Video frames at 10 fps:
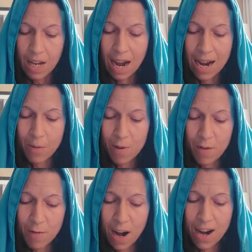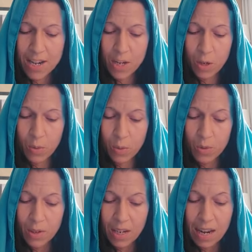I refine you
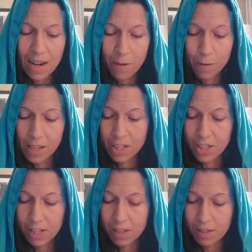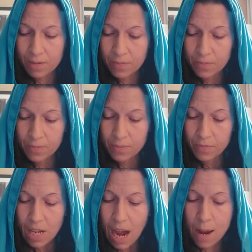in affliction.
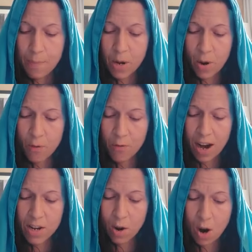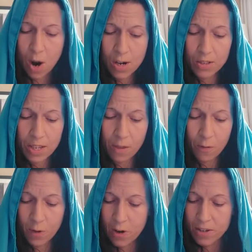I purify your hearts in the
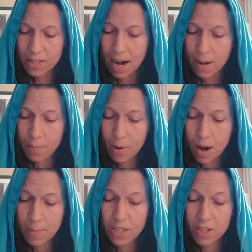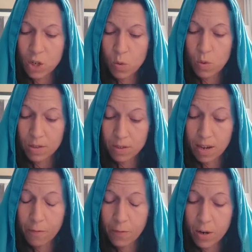furnace I promised you would
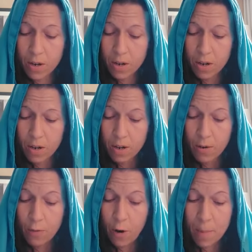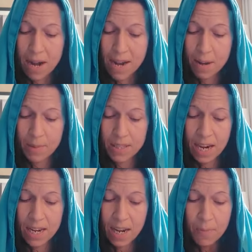suffer for my name's
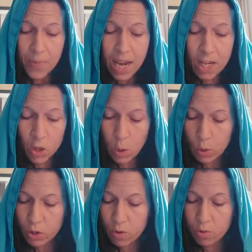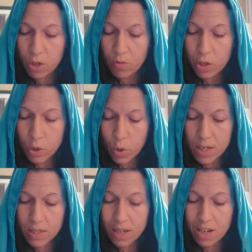sake and told you to
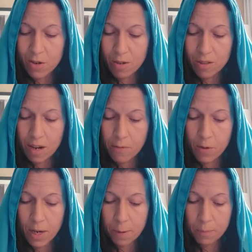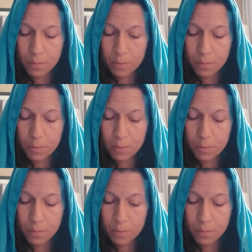rejoice in your suffering.